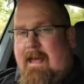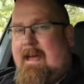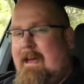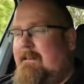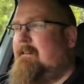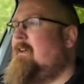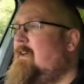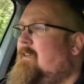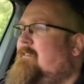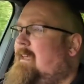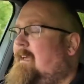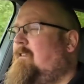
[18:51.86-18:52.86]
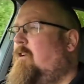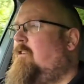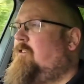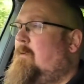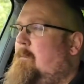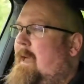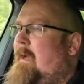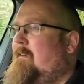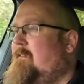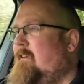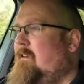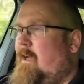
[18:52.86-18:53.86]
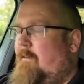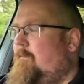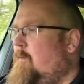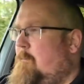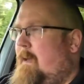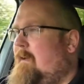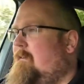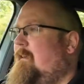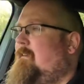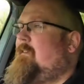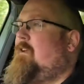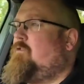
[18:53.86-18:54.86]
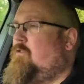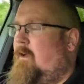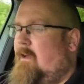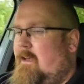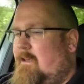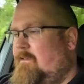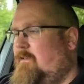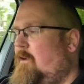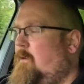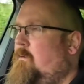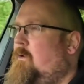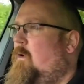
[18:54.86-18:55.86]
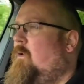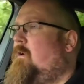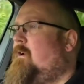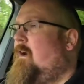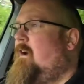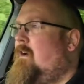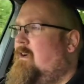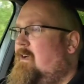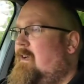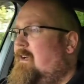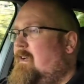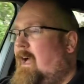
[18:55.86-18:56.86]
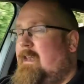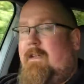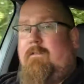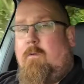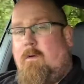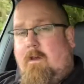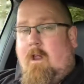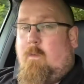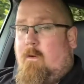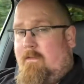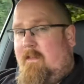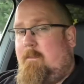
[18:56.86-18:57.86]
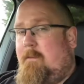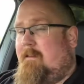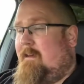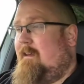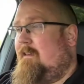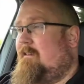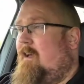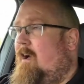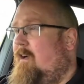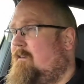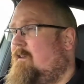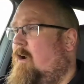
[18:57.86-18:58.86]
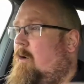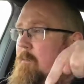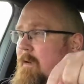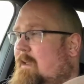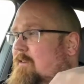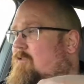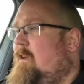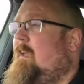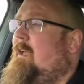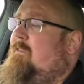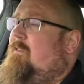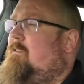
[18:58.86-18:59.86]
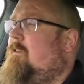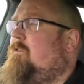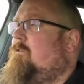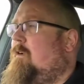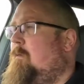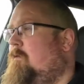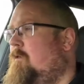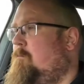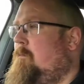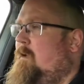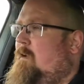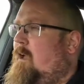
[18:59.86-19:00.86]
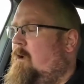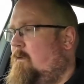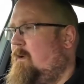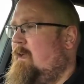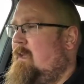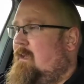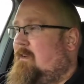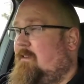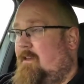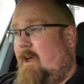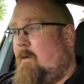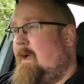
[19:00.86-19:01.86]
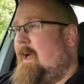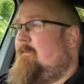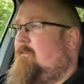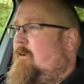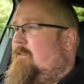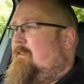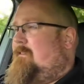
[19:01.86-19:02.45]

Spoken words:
add technology packs and comfort packs, etc. to your car. And if you want to know what this particular car's got, please check in the description below, because I know I have got the